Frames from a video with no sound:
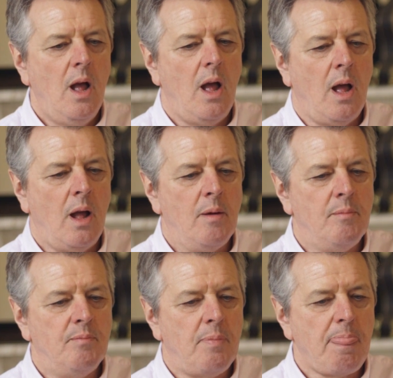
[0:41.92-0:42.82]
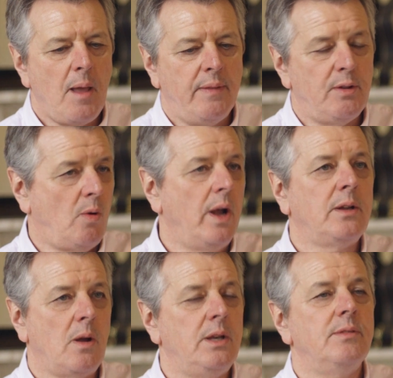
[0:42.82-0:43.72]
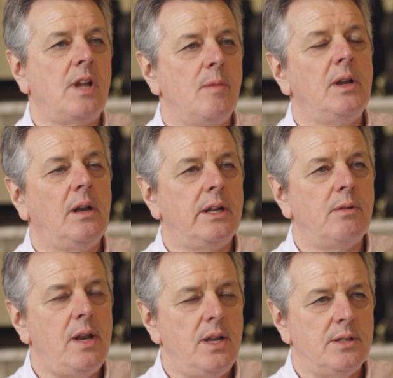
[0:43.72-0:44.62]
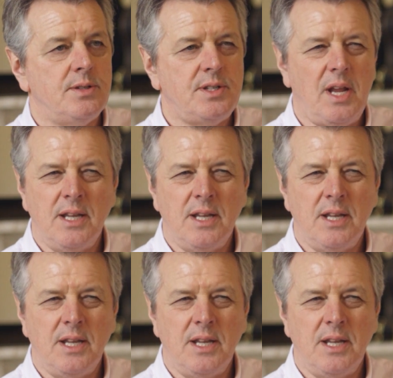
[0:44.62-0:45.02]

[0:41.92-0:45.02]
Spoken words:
and the right kind of chemical ingredients,